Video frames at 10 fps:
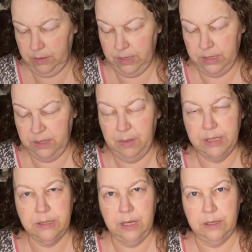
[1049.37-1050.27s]
this is my
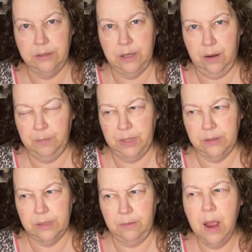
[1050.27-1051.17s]
second time picking
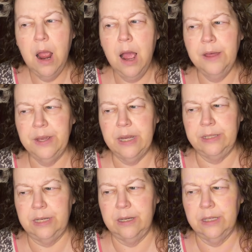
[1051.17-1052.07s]
this up. I think I
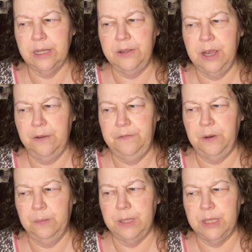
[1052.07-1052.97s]
did, because I think I
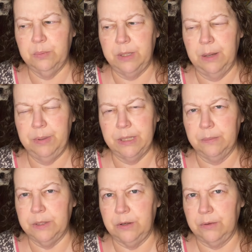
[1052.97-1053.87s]
filmed this when I picked
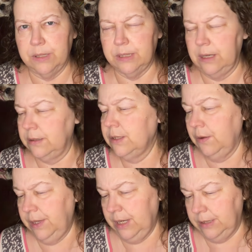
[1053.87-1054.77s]
up the donut scent. So
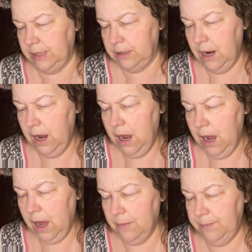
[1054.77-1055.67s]
I think I did.
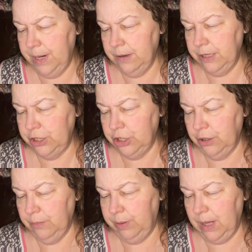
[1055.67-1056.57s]
Berries,
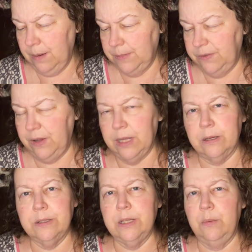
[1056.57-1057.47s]
sugar plums,
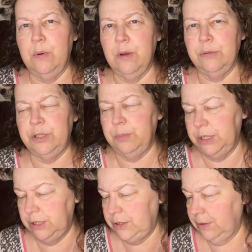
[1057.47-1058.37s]
vanilla. So I won't go too
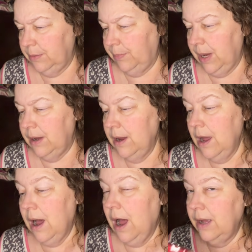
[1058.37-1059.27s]
much into it, but
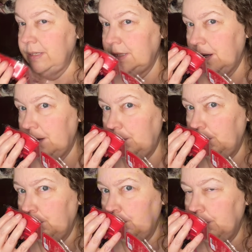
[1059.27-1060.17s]
I decided,
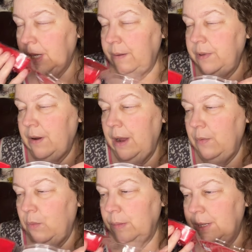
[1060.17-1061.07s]
even though I
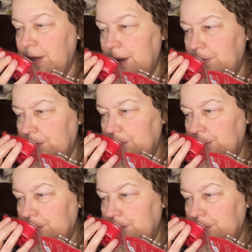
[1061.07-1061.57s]
haven't warmed it yet,